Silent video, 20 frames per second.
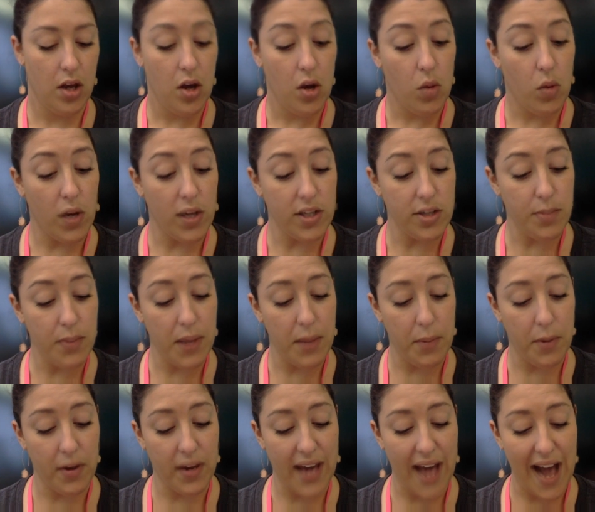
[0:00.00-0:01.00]
What do
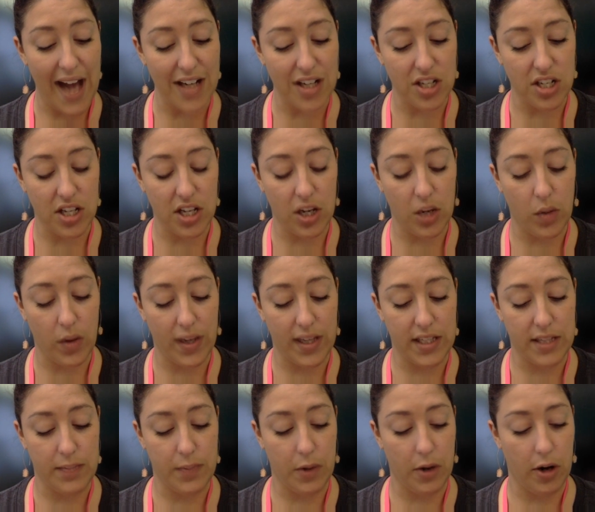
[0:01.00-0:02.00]
people catch in the
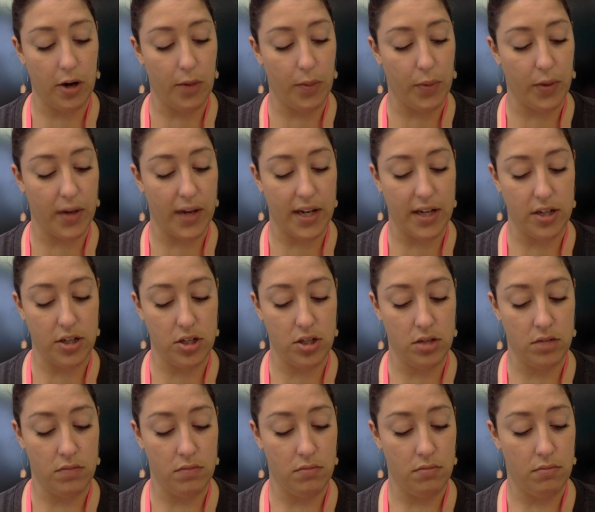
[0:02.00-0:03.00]
Queensboro
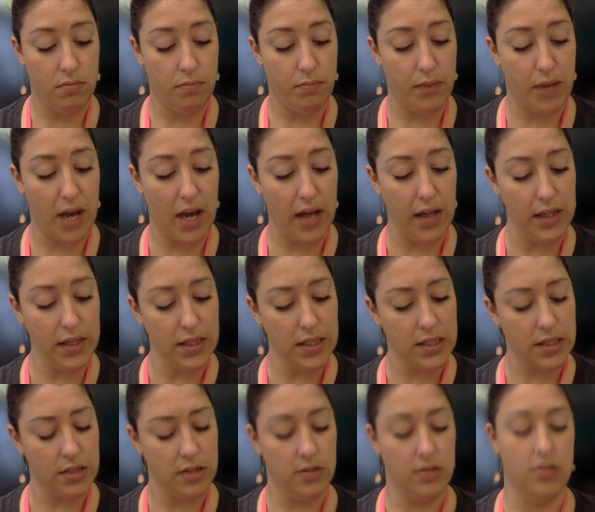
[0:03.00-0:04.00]
Bridge?
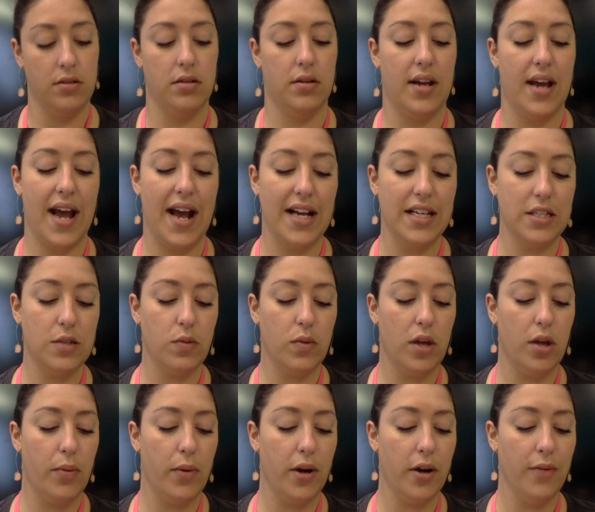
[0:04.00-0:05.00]
Bugs? Asked
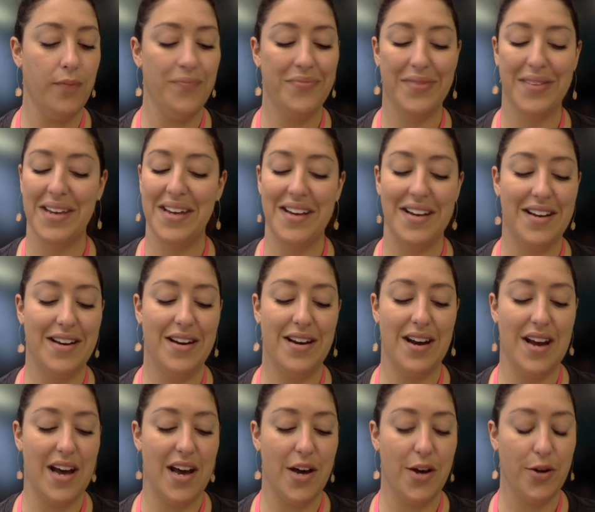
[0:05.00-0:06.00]
Wilbur.
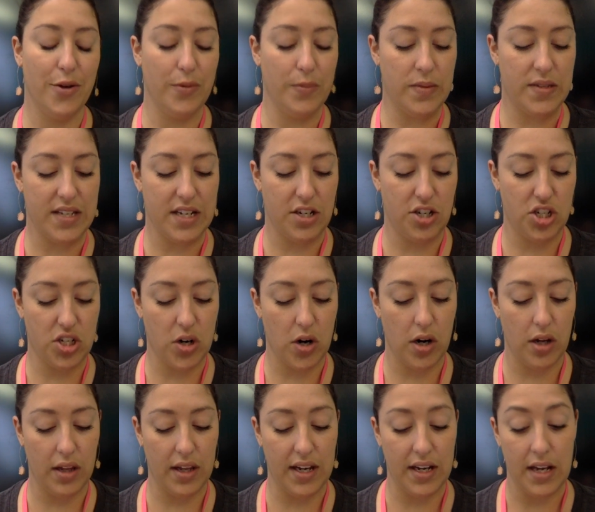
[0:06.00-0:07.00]
No, said
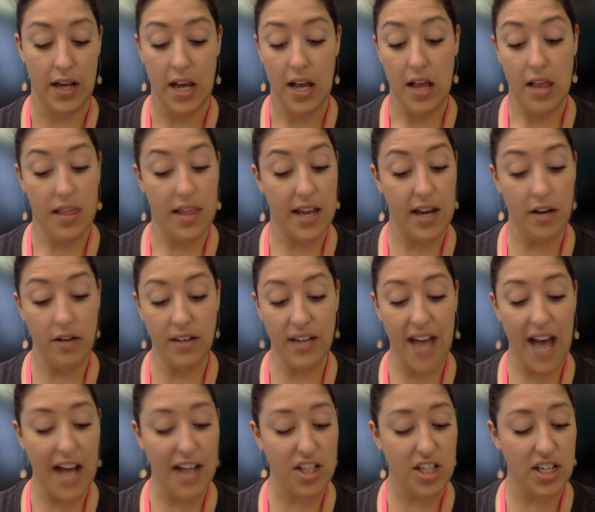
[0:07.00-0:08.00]
Charlotte. They don't
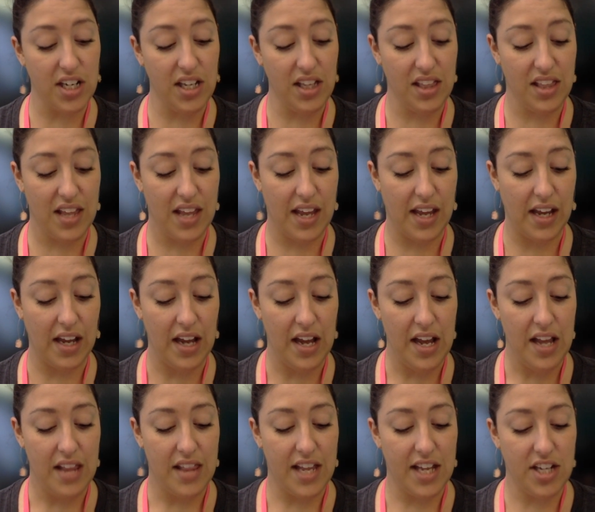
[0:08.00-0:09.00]
catch anything.
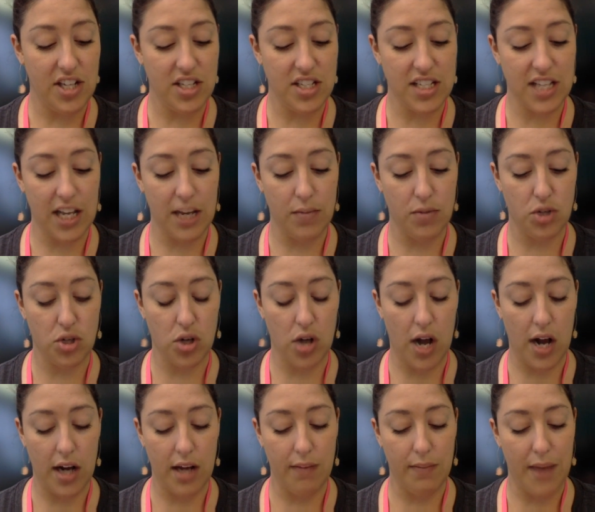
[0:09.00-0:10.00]
They just keep
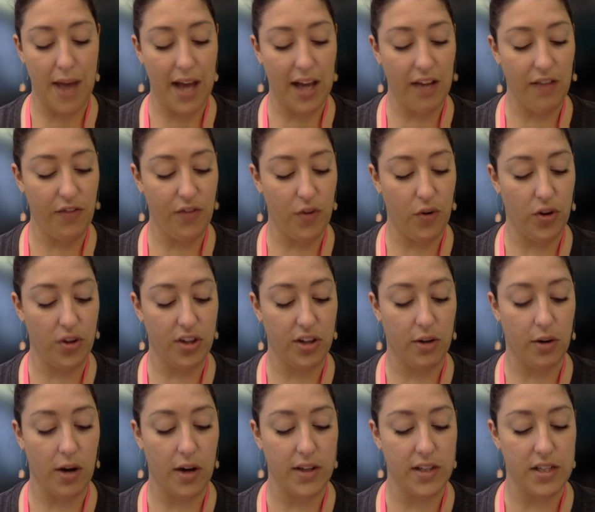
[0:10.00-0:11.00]
trotting back and forth
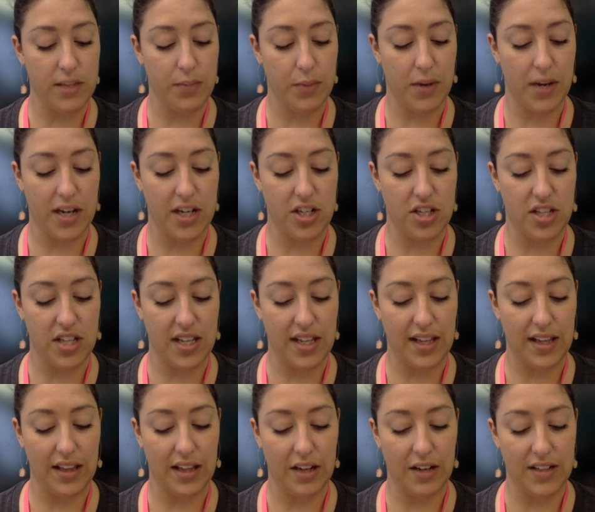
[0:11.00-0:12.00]
across the bridge,
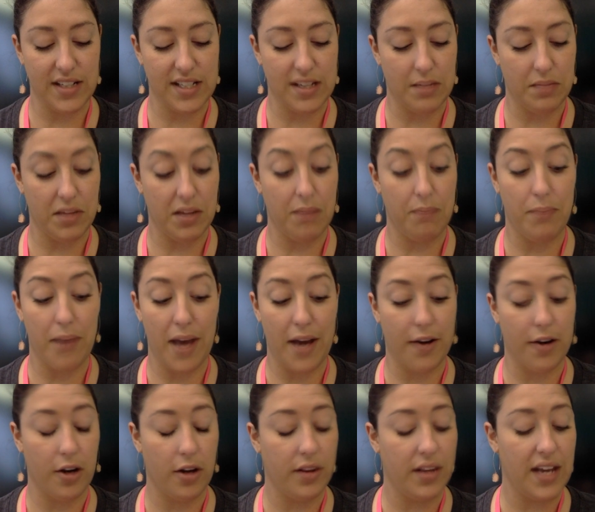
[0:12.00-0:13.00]
thinking there is something
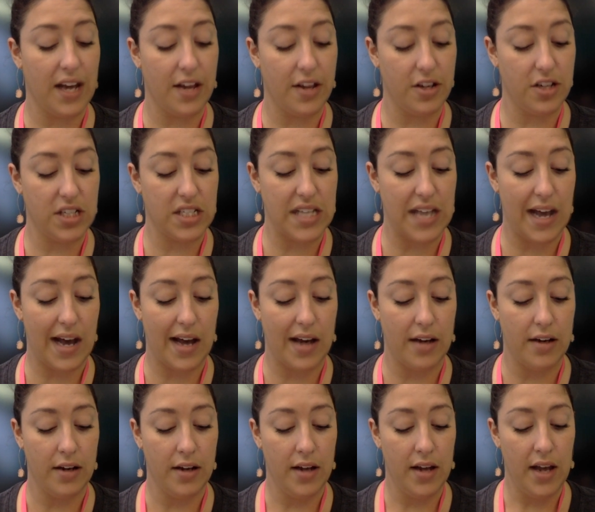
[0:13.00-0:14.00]
better on the other
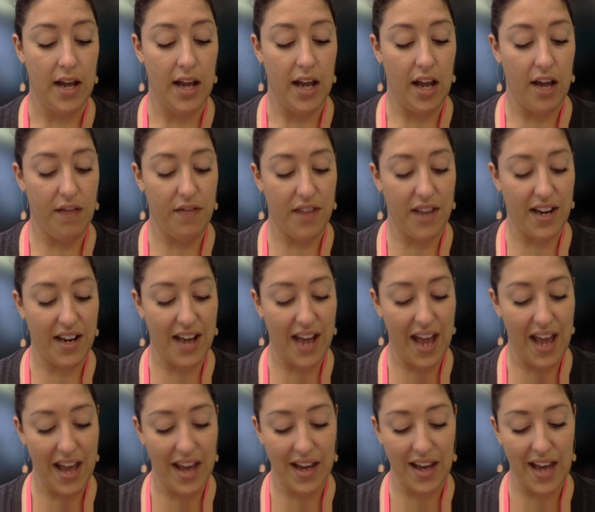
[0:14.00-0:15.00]
side. If they'd
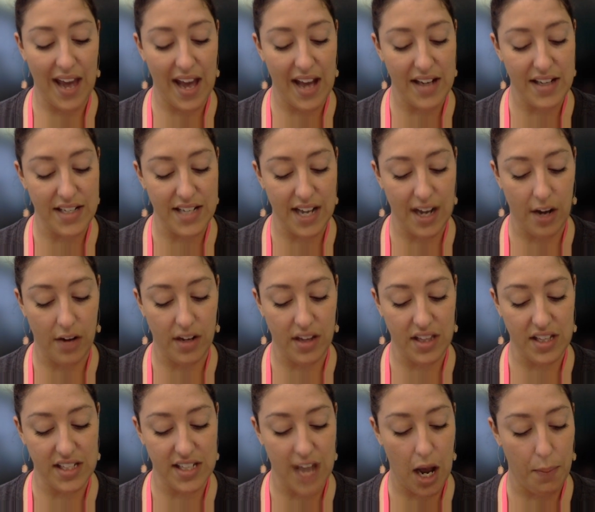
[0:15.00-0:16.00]
hang head down at
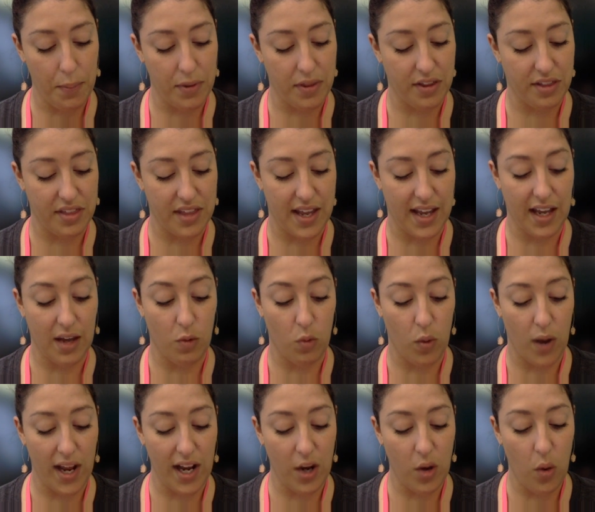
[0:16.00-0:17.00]
the top of the thing and
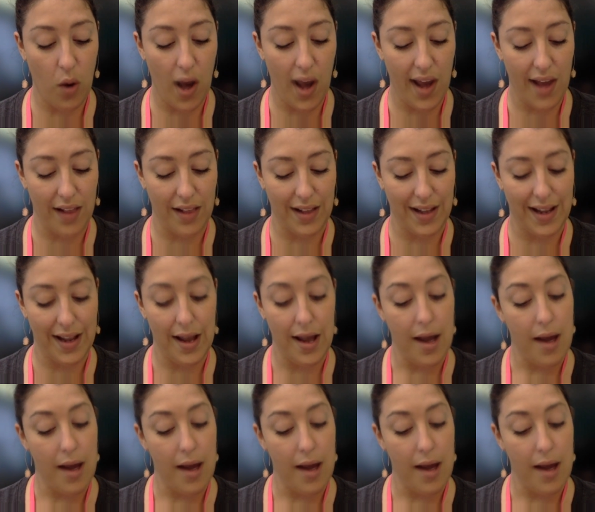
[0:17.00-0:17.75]
wait quietly,